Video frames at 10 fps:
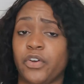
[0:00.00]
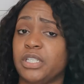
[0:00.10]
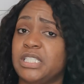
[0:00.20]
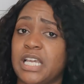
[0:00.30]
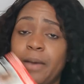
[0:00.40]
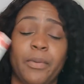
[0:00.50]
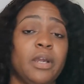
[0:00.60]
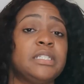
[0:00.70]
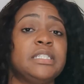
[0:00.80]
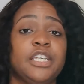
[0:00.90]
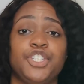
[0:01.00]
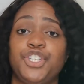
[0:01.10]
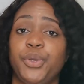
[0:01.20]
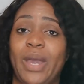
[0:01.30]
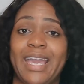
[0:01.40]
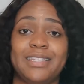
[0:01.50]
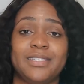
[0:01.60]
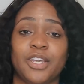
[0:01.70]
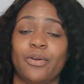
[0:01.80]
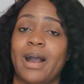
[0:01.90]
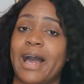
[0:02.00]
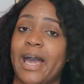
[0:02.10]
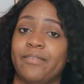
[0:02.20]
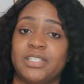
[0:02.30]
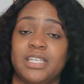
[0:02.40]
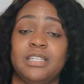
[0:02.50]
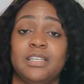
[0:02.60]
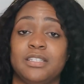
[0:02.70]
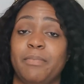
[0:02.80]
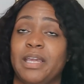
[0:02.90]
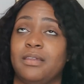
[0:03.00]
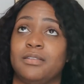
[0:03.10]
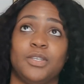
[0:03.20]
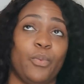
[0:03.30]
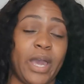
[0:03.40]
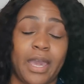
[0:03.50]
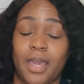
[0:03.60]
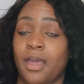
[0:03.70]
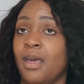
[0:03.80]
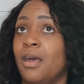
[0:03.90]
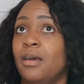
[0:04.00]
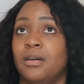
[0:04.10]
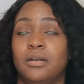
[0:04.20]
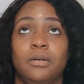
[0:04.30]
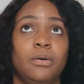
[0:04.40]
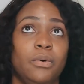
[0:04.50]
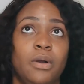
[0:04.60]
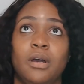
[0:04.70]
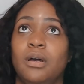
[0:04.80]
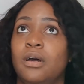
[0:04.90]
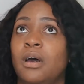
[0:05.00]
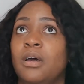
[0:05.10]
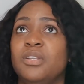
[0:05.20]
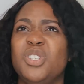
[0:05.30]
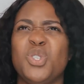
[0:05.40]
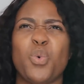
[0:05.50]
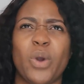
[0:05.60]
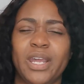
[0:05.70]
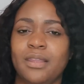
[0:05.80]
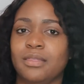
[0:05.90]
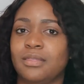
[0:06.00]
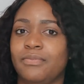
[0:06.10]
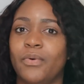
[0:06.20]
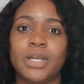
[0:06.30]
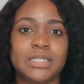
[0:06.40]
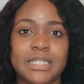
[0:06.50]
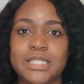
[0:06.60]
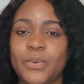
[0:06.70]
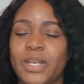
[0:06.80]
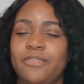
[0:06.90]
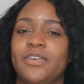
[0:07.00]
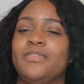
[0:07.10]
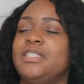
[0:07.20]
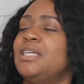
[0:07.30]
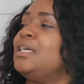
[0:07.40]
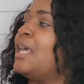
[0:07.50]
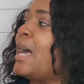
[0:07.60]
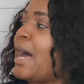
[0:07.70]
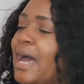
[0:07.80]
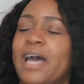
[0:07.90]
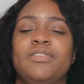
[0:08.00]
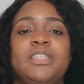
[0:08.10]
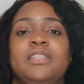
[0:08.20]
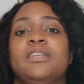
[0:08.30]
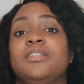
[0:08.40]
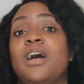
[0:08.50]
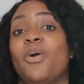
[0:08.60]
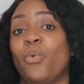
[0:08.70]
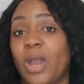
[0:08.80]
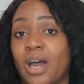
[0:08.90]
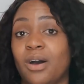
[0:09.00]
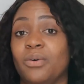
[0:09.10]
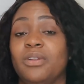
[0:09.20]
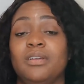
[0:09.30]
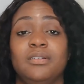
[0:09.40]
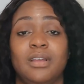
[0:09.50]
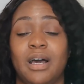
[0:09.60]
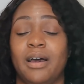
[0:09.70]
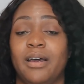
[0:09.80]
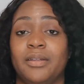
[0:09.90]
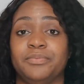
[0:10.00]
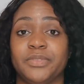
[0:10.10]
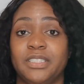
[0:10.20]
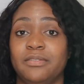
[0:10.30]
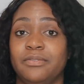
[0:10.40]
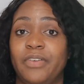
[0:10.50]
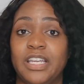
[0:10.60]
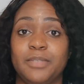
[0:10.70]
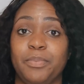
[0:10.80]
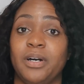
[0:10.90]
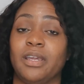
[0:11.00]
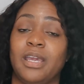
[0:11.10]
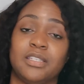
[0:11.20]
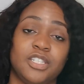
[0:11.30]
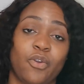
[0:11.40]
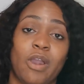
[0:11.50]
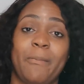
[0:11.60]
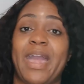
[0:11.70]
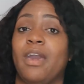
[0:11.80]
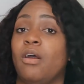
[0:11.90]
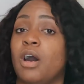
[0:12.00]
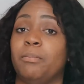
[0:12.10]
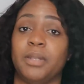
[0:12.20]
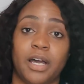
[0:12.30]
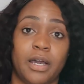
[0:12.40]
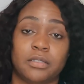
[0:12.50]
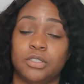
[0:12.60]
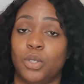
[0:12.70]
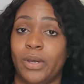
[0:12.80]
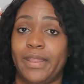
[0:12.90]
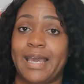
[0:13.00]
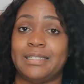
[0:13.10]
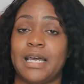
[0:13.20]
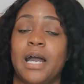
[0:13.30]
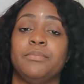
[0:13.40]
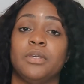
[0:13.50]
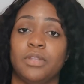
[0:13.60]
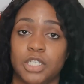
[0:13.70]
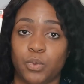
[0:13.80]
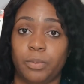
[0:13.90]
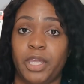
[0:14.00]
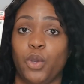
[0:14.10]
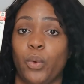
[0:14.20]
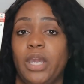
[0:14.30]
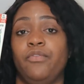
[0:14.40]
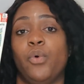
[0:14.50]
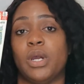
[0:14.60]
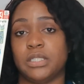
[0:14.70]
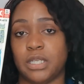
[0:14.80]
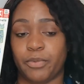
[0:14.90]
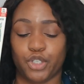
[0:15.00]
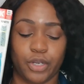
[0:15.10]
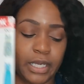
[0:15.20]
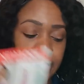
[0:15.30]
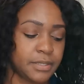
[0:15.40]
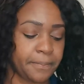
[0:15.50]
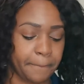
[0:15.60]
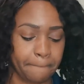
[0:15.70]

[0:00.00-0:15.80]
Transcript: for summer, 6280. I have seen this make its way, 2014, 2015. I have seen this around Facebook, Instagram, and on blogs during that time. So this would be great for a summer dress.